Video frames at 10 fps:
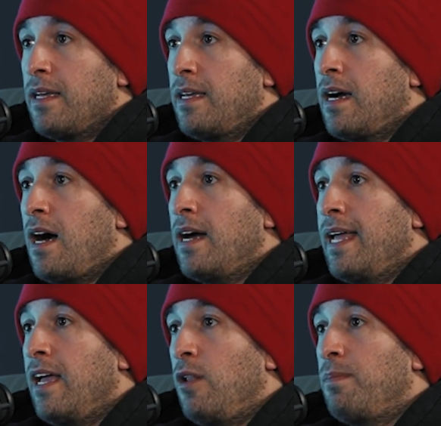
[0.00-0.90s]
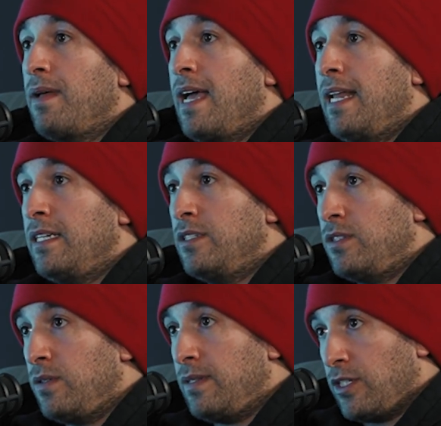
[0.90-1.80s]
God help any
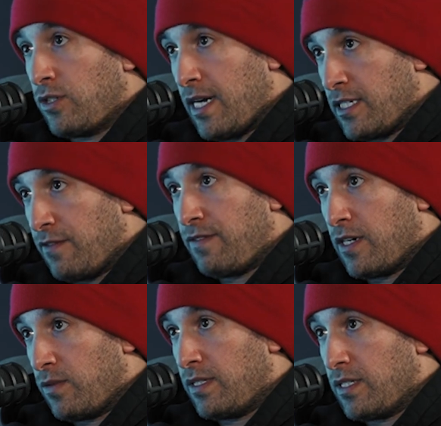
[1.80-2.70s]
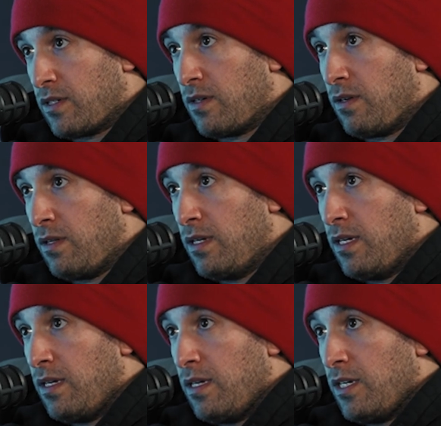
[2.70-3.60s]
dude that tries to fuck with this girl.
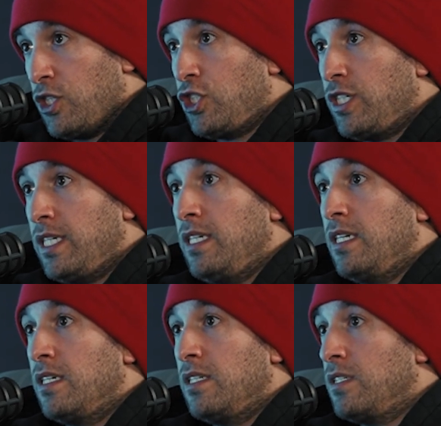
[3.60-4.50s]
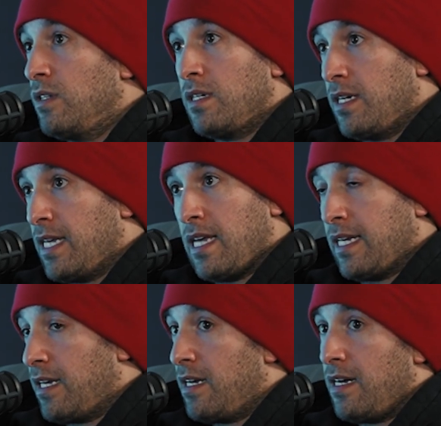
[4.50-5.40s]
So again,
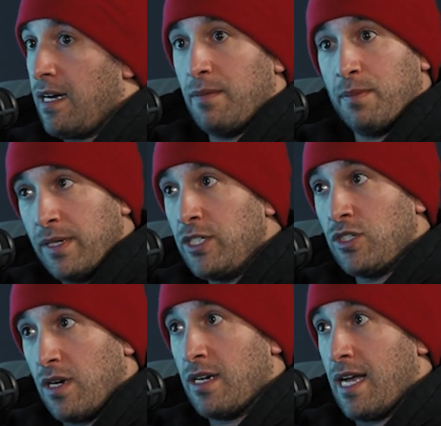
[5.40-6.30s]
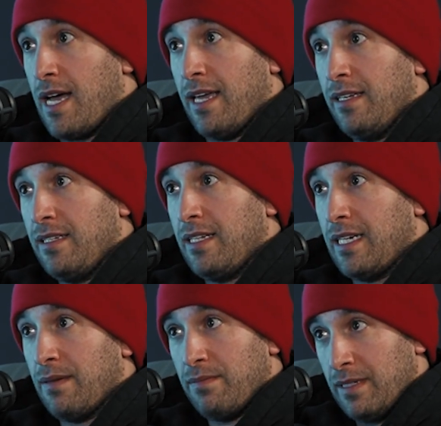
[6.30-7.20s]
like, I'm a pretty strong guy. Like, I'm,